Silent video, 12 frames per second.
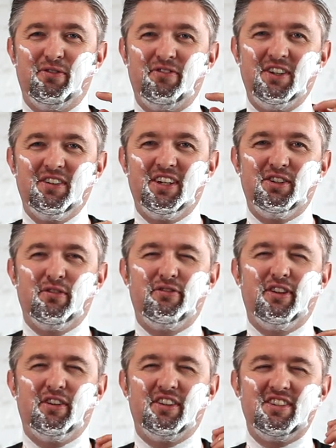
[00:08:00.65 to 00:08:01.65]
feel it, you'll
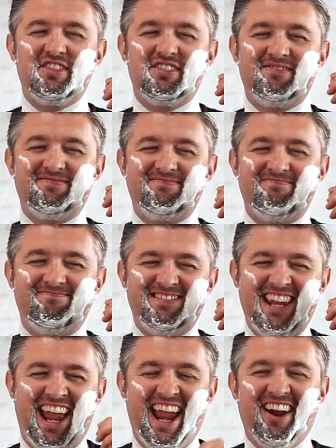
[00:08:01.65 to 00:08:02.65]
feel it just
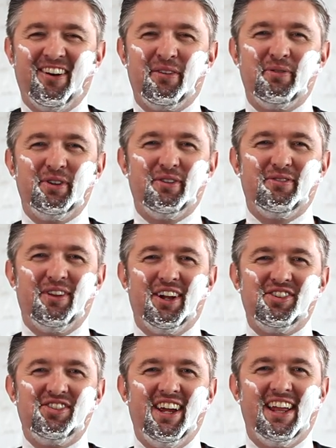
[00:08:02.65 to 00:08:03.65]
tear through your
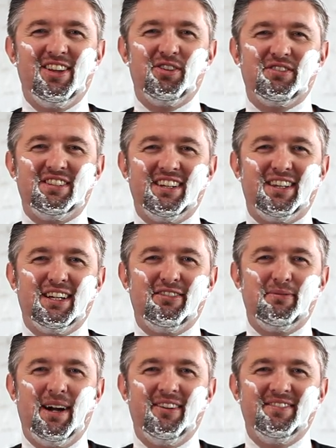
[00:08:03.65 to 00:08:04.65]
flesh, and then you'll sit there
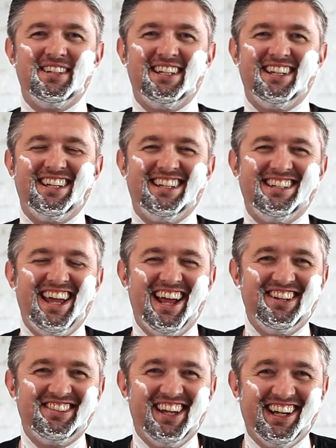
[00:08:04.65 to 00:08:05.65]
for about
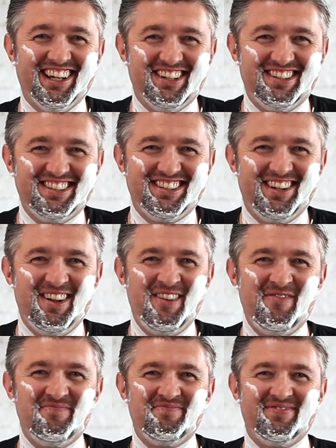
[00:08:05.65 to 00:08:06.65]
10 seconds
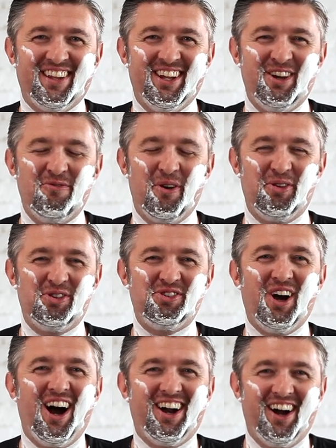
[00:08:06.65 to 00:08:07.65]
with
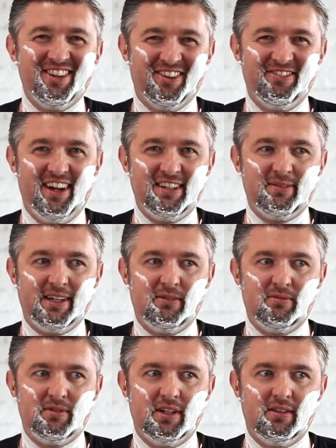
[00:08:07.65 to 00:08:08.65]
shock on your face, like,
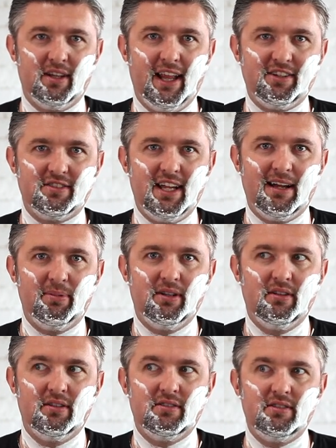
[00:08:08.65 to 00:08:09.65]
did, did that just
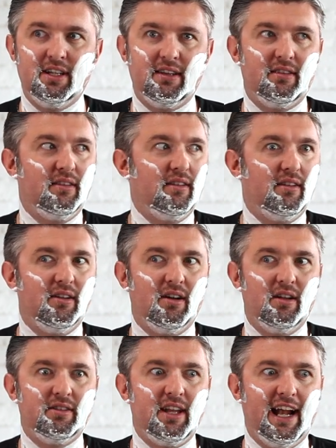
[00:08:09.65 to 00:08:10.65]
happen? Did
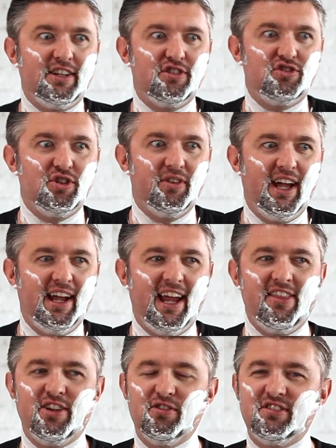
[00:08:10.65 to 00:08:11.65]
did I just do that?
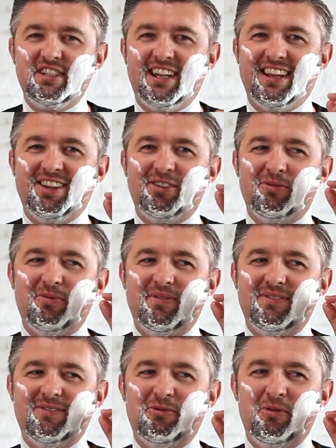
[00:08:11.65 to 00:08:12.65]
And then you'll see the little
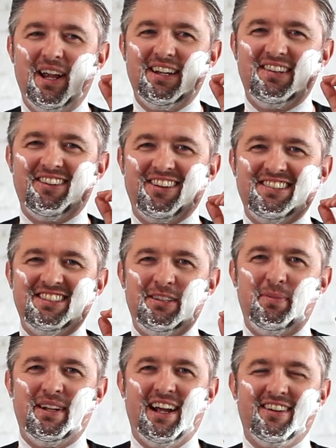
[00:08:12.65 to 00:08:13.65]
red start
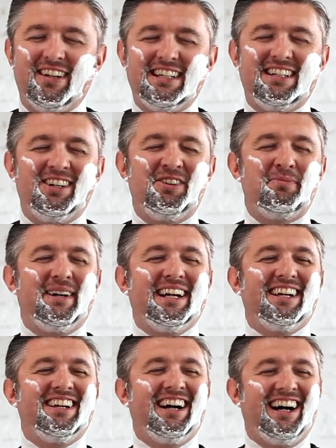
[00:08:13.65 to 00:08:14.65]
seeping out. You're like, oh
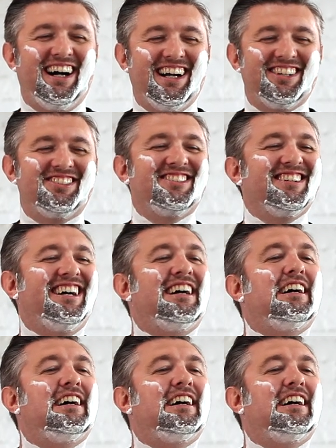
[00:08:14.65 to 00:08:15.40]
my gosh.